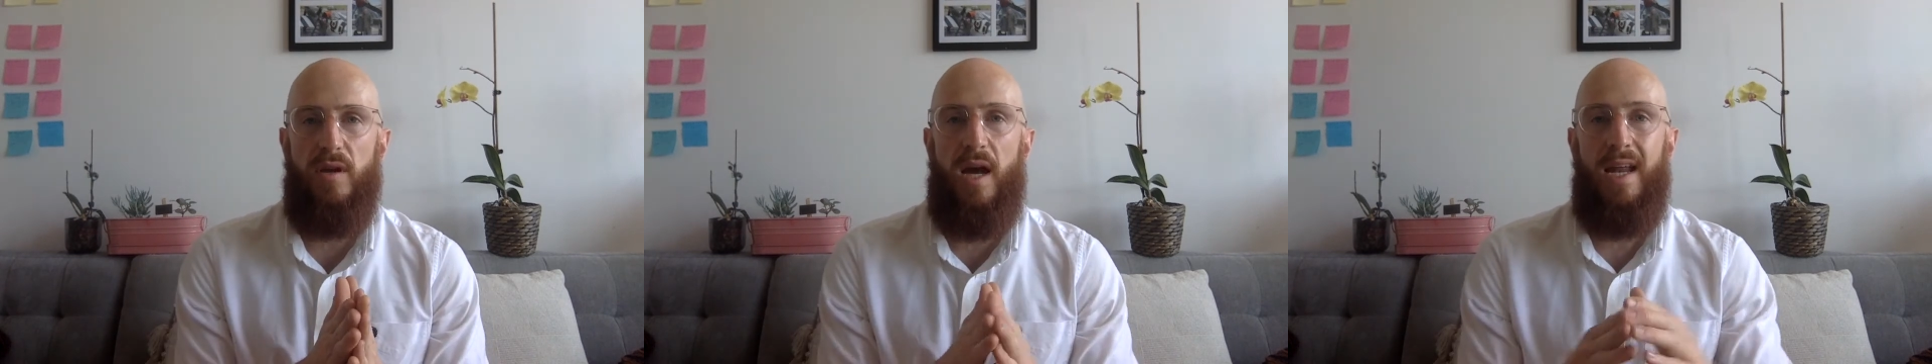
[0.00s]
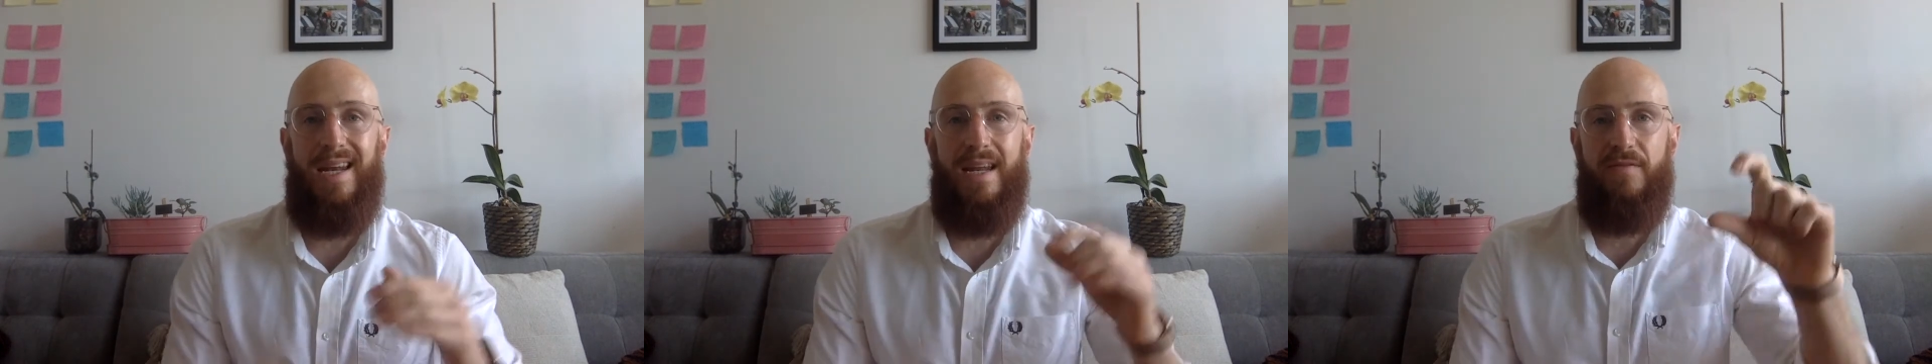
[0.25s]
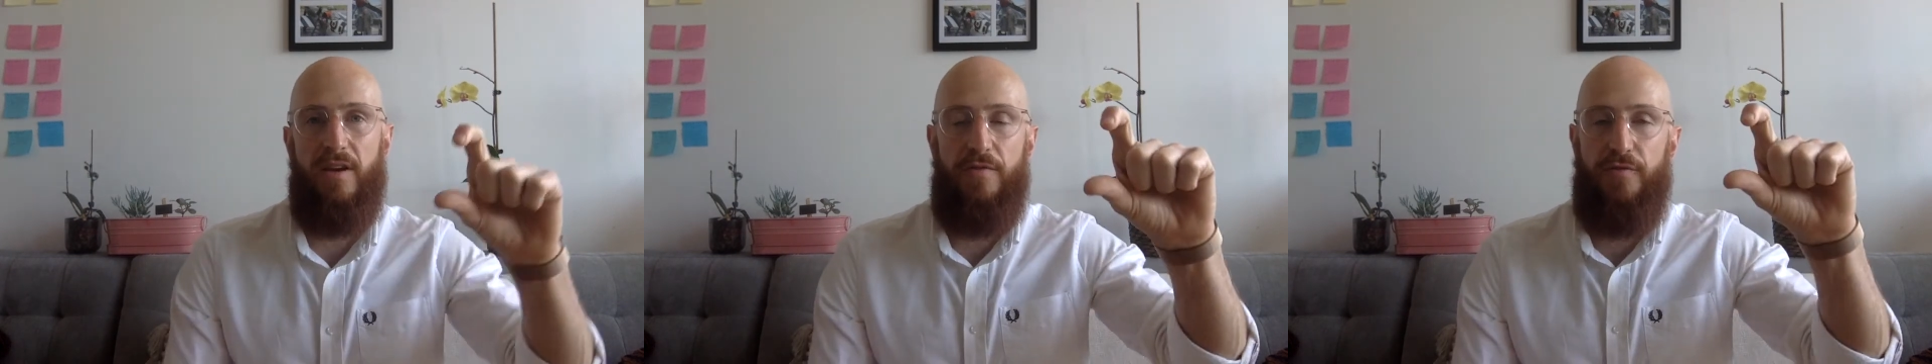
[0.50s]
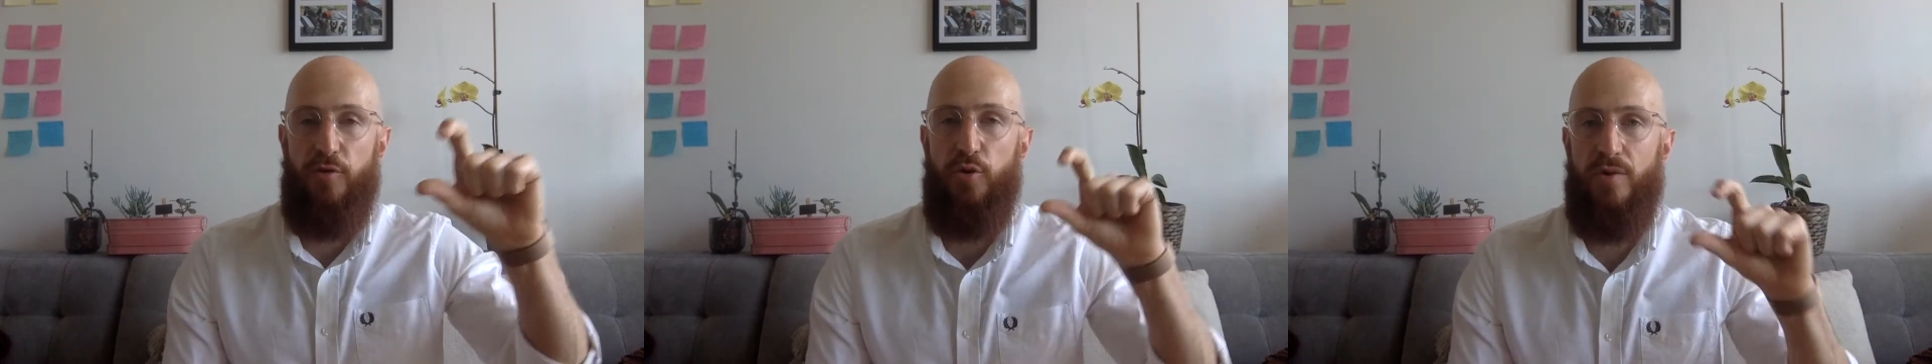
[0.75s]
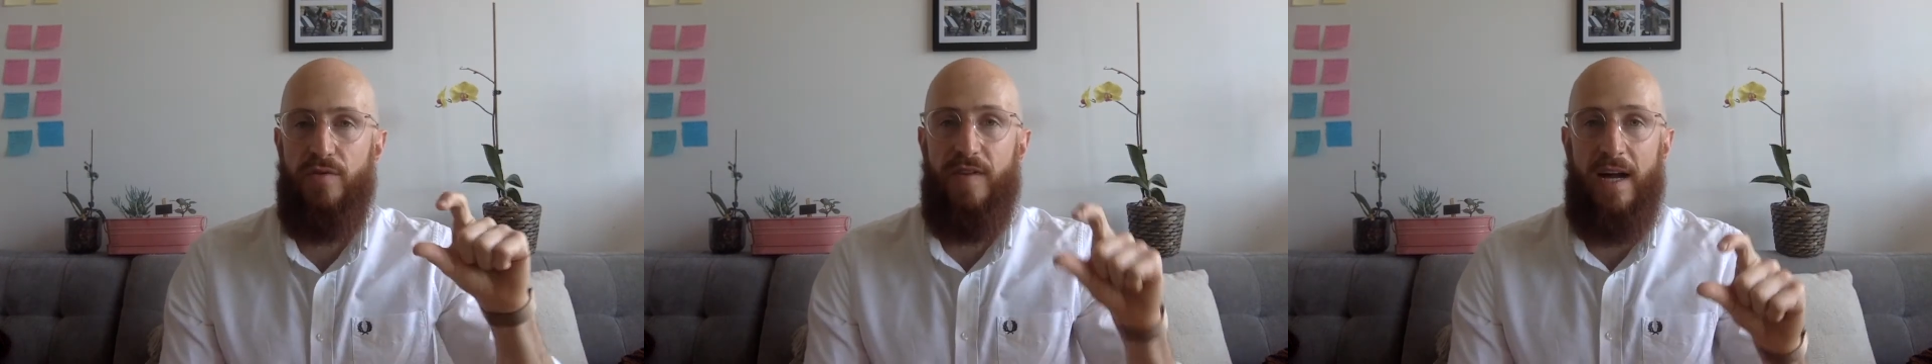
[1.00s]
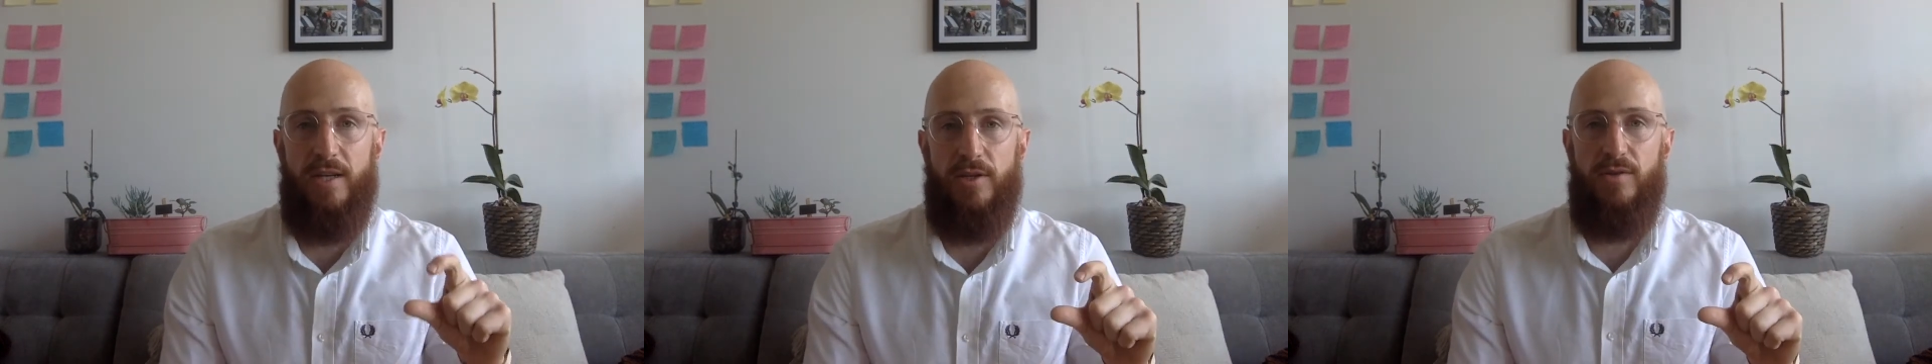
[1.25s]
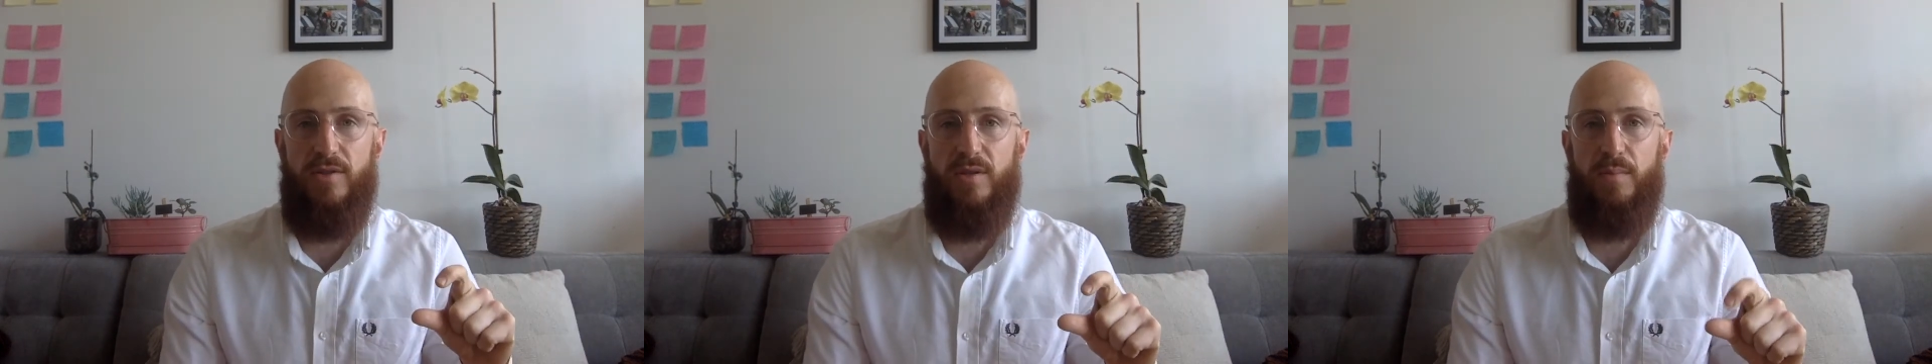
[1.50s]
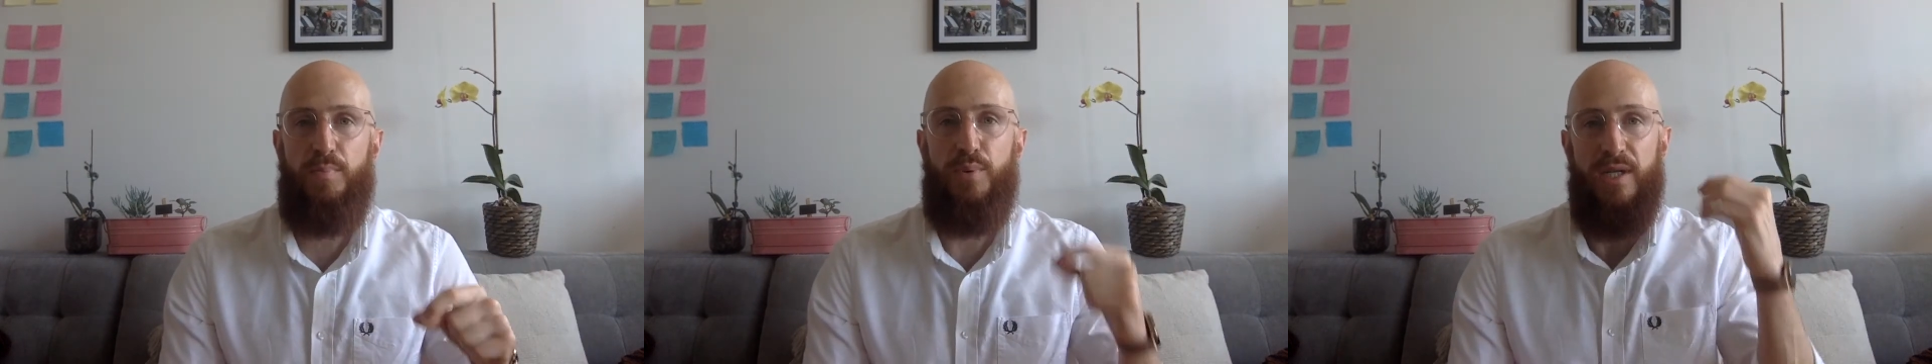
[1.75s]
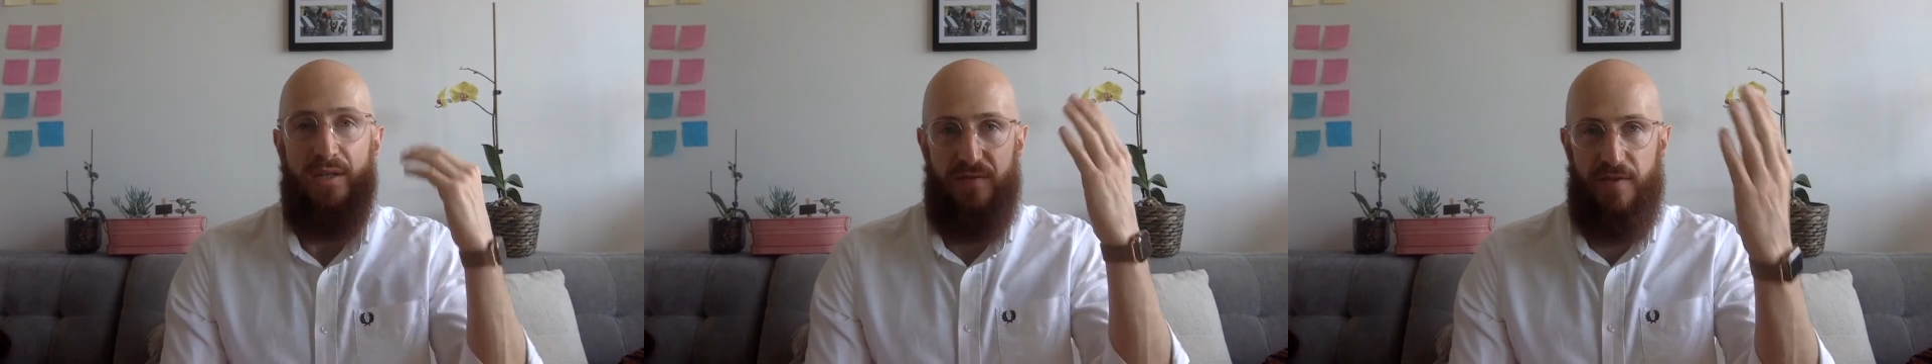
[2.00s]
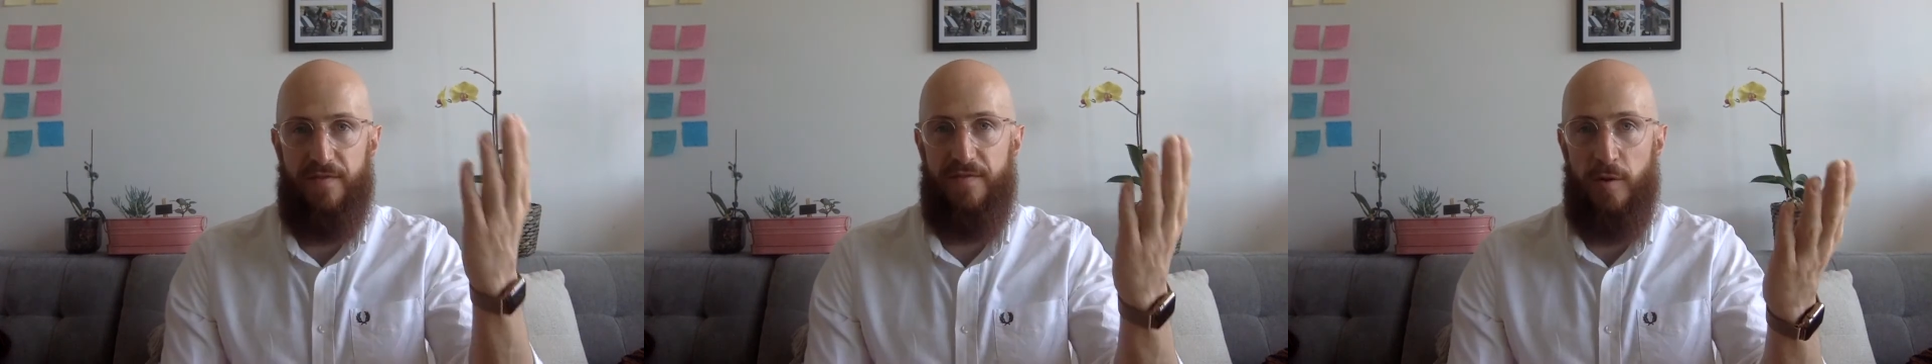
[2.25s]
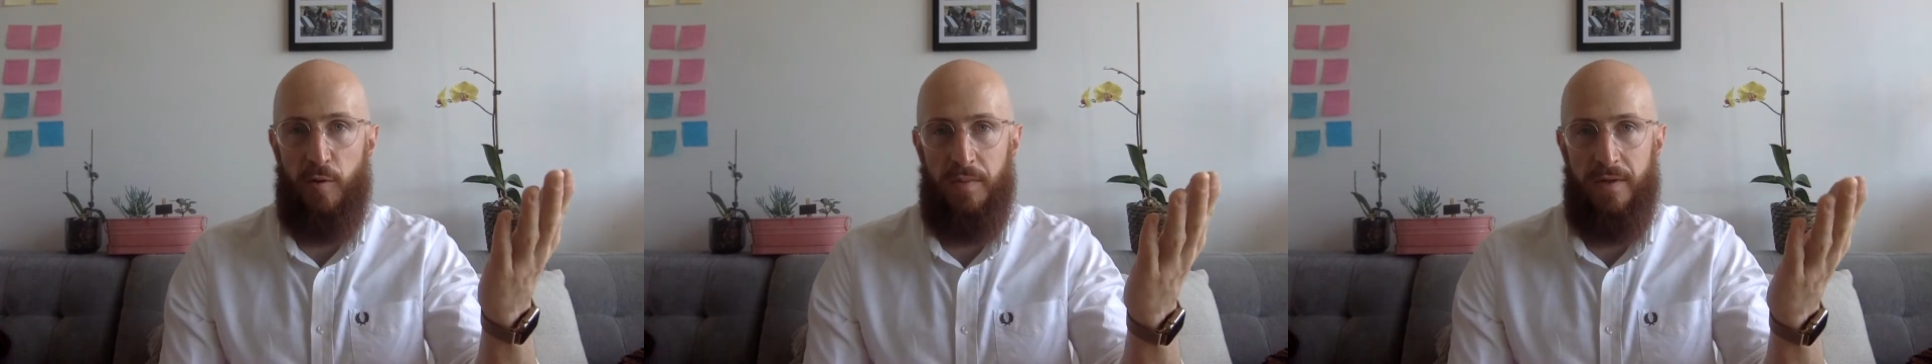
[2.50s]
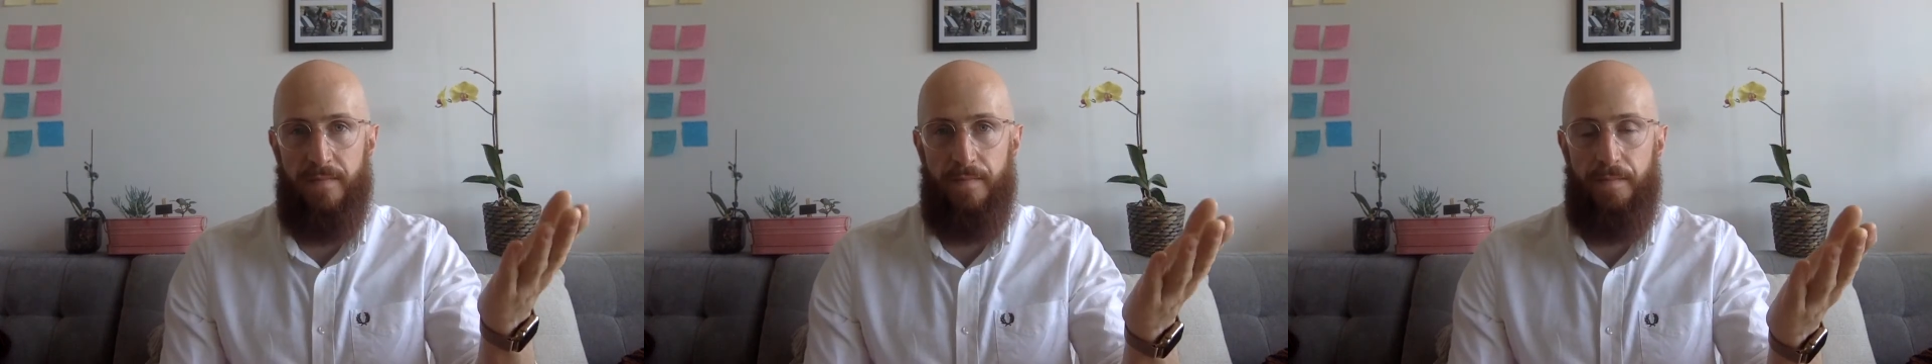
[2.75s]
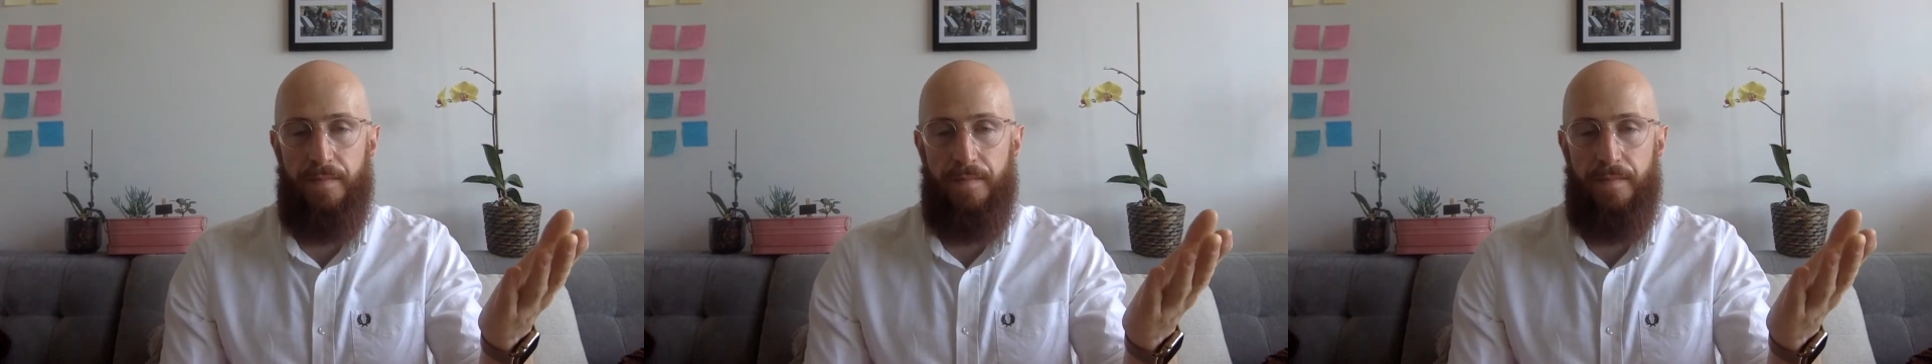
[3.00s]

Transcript: and living through your values brings fulfillment.